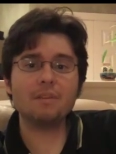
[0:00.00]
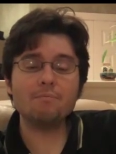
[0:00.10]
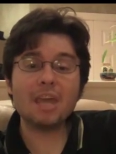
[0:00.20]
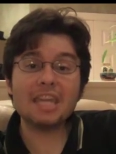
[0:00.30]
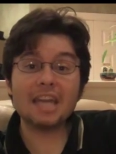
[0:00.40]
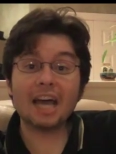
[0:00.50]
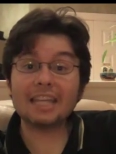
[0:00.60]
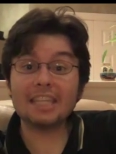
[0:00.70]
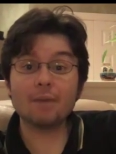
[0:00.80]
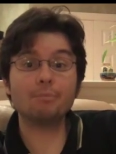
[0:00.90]
it may not
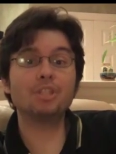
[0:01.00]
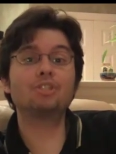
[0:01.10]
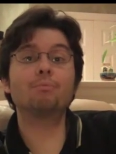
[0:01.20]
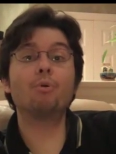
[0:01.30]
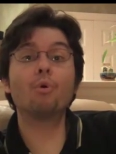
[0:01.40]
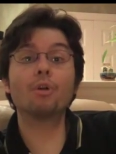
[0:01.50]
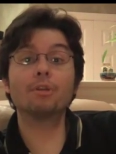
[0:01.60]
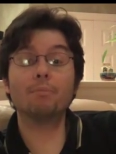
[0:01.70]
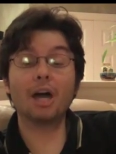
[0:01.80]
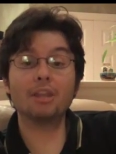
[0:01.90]
yet be
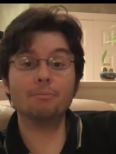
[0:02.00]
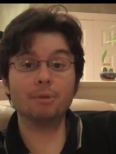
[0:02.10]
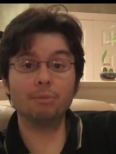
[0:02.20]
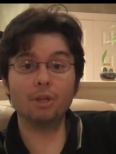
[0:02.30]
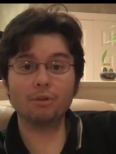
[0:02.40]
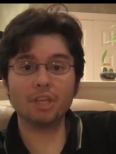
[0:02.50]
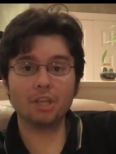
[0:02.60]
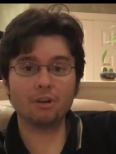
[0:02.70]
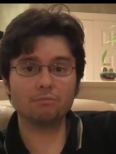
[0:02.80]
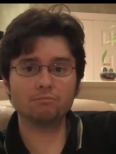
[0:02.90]
supported by the MIB
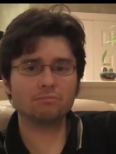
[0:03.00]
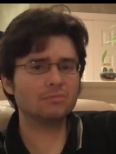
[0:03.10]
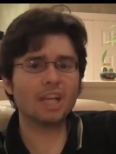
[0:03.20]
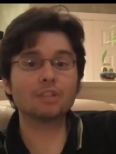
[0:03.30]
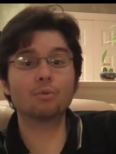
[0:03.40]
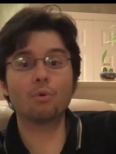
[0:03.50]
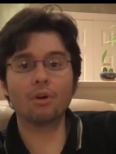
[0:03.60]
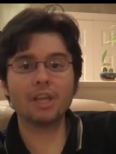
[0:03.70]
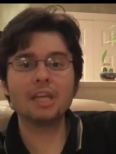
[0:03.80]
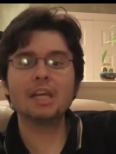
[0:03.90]
locator. Not to worry.